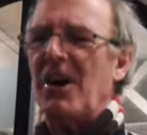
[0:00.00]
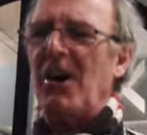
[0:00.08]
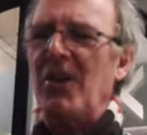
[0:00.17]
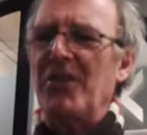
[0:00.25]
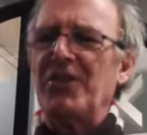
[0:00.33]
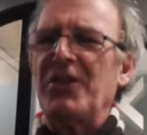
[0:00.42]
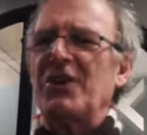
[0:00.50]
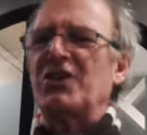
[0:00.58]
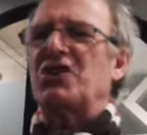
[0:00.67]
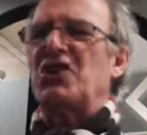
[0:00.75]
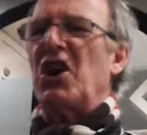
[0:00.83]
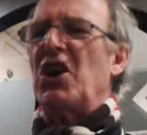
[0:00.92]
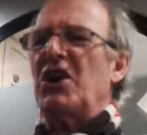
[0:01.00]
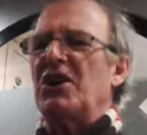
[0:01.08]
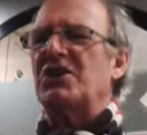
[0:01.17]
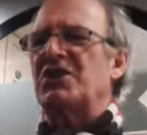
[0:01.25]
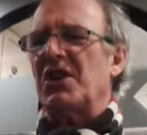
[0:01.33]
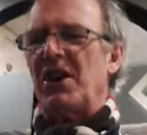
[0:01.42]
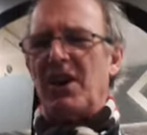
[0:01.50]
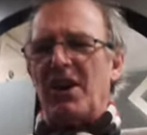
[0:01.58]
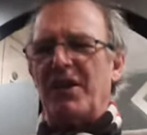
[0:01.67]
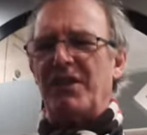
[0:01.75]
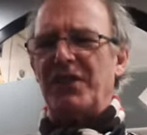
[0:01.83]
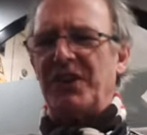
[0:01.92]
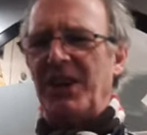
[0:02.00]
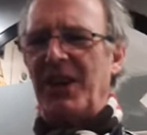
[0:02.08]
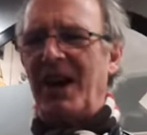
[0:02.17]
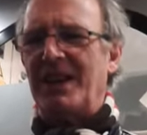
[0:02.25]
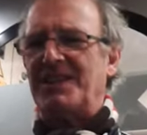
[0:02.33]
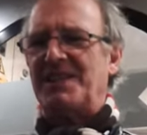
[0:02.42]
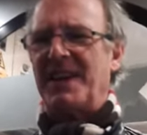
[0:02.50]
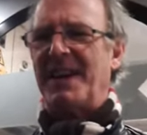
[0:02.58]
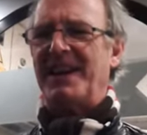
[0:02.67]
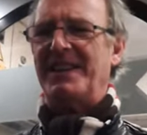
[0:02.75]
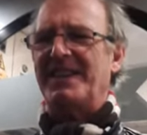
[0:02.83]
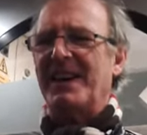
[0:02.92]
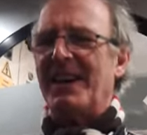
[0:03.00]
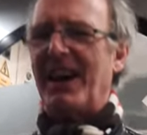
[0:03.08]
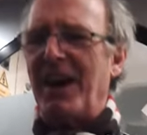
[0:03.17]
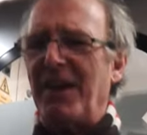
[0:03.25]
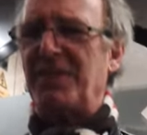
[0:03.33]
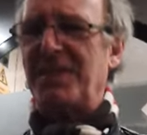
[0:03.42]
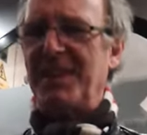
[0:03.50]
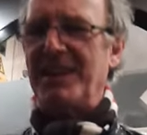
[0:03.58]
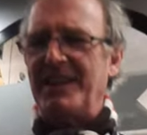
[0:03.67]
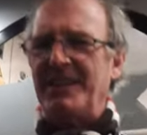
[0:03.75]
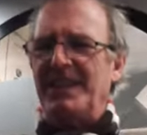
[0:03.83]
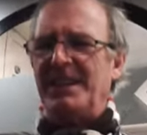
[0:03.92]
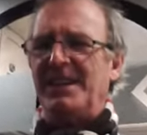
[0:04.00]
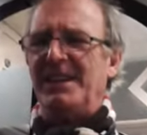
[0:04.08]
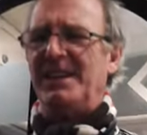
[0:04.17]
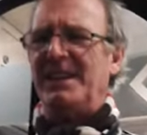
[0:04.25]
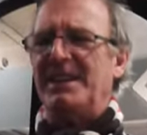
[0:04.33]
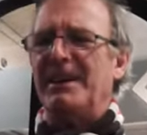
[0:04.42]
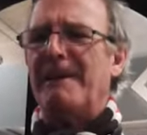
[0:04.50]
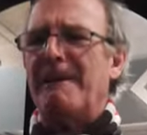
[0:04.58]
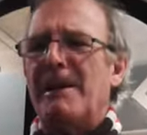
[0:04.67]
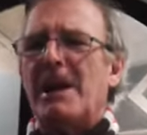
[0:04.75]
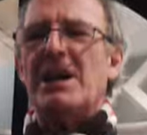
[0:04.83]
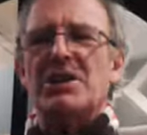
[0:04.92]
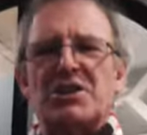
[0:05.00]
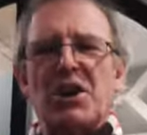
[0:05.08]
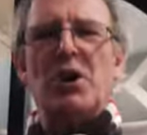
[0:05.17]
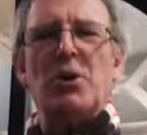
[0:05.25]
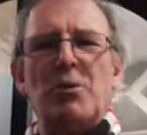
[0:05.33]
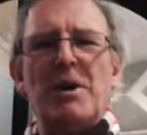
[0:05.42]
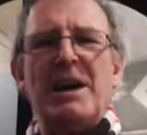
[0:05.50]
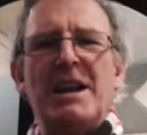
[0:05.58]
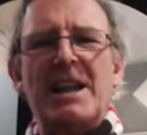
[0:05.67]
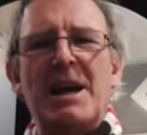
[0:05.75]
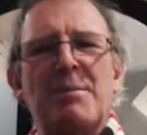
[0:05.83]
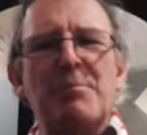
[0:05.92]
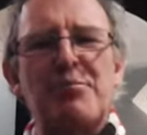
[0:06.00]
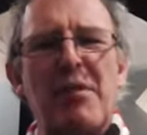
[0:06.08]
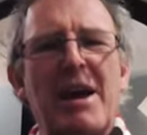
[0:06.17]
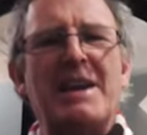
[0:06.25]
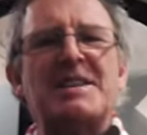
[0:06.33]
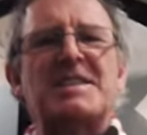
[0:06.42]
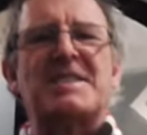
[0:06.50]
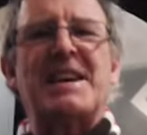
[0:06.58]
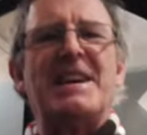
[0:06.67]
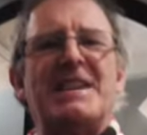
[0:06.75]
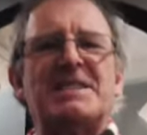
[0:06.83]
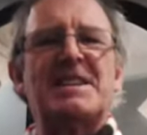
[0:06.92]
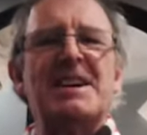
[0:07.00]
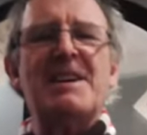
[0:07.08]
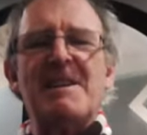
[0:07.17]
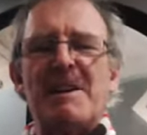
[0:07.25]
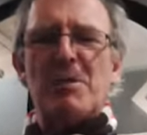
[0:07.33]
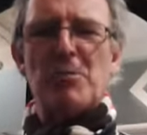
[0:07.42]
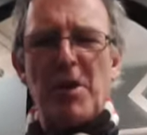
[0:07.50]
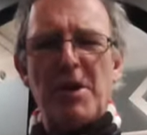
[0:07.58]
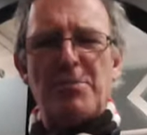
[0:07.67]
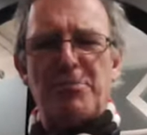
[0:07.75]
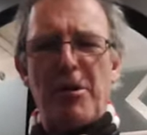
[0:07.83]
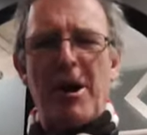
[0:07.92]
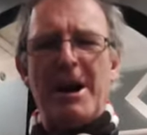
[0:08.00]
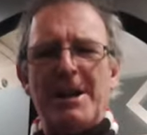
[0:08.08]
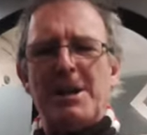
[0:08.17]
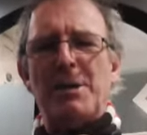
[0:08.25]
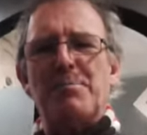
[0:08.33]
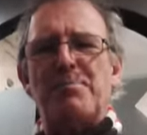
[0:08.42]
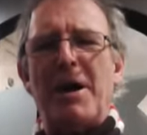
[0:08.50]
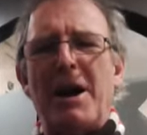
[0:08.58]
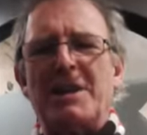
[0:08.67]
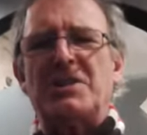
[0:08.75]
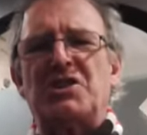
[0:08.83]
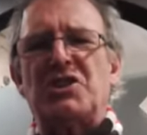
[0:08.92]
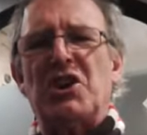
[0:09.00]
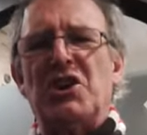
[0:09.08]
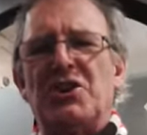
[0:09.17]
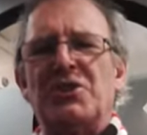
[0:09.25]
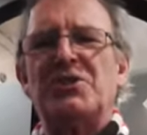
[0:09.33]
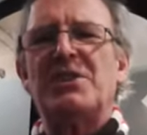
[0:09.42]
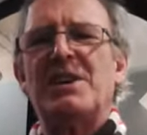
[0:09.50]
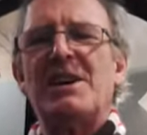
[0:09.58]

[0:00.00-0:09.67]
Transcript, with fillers: on the shirts of United FC. So we'll embrace it with pride and passion.